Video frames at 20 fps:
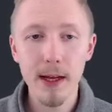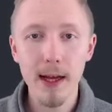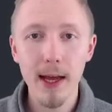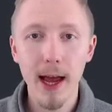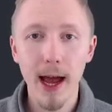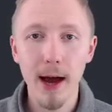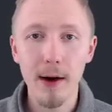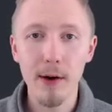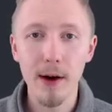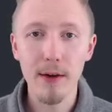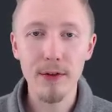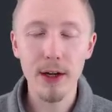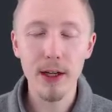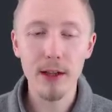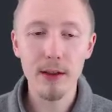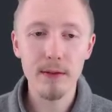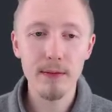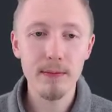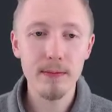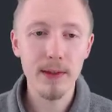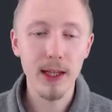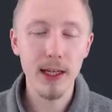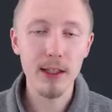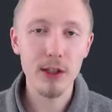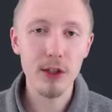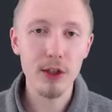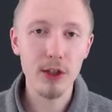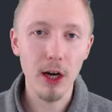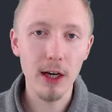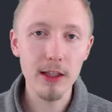However, they're
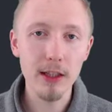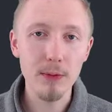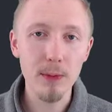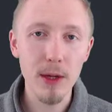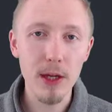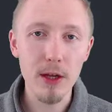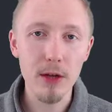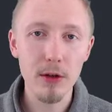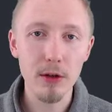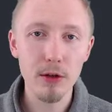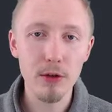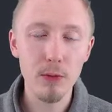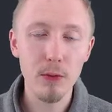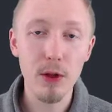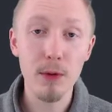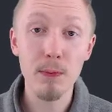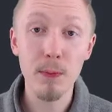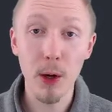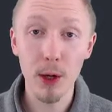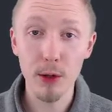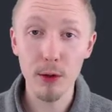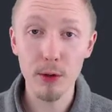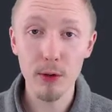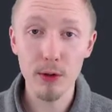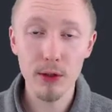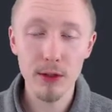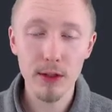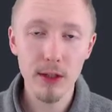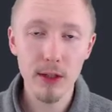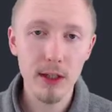designed to be used with
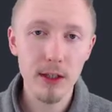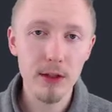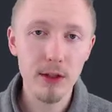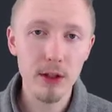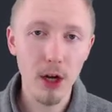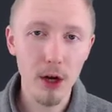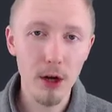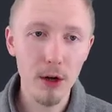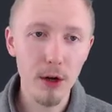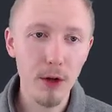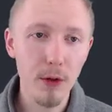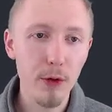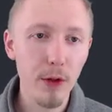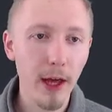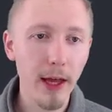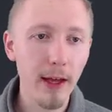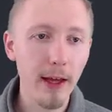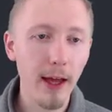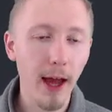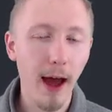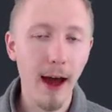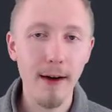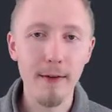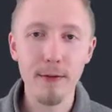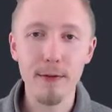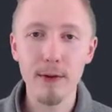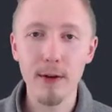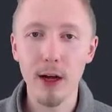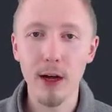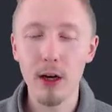models. So they
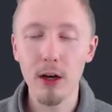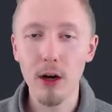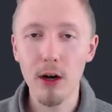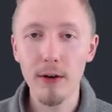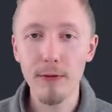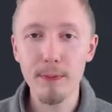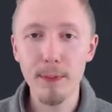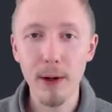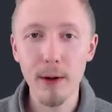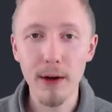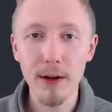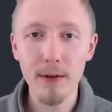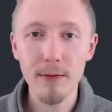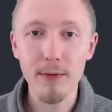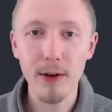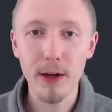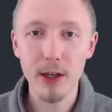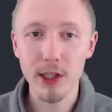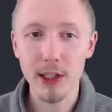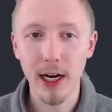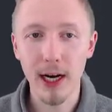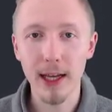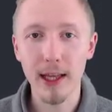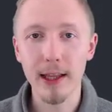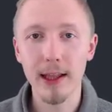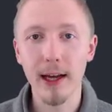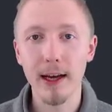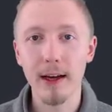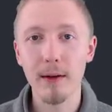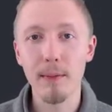have a lot of built-in functionality
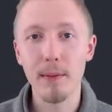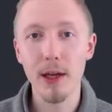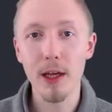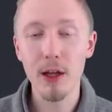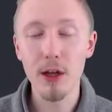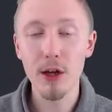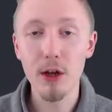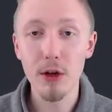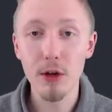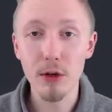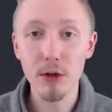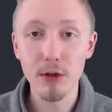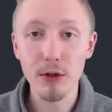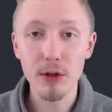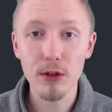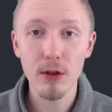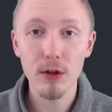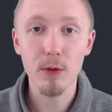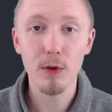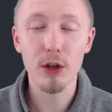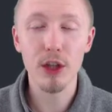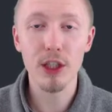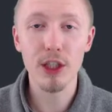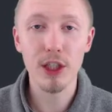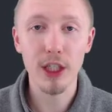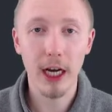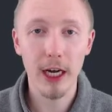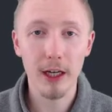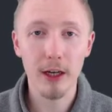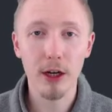that can be used with the
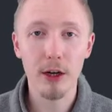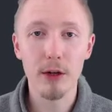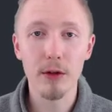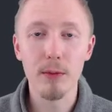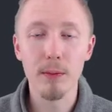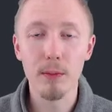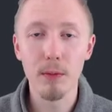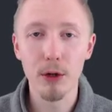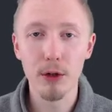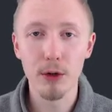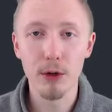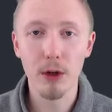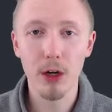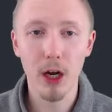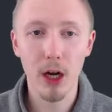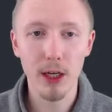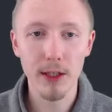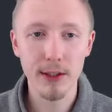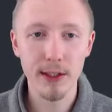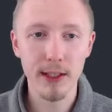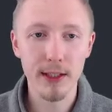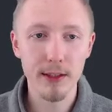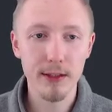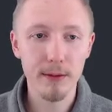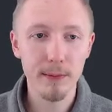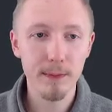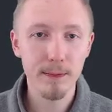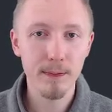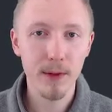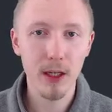Django model classes,
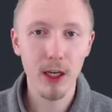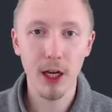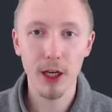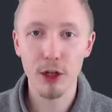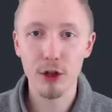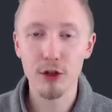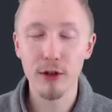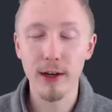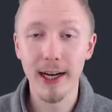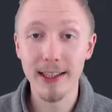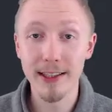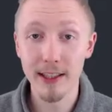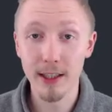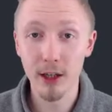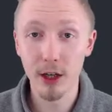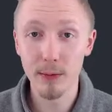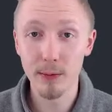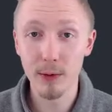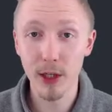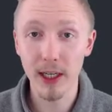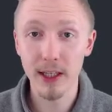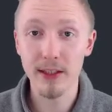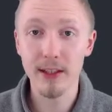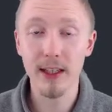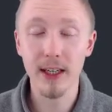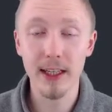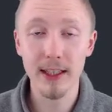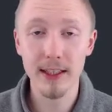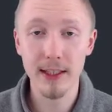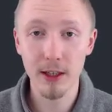like creating objects,
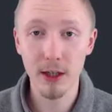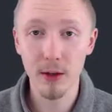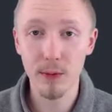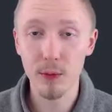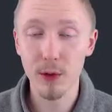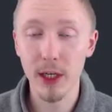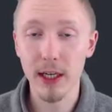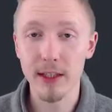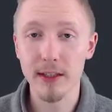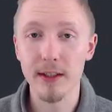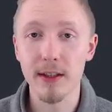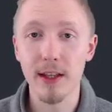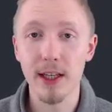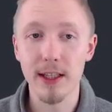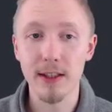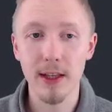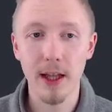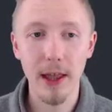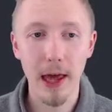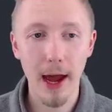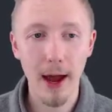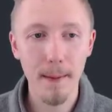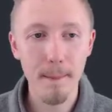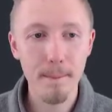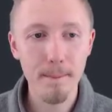deleting objects, and things like that.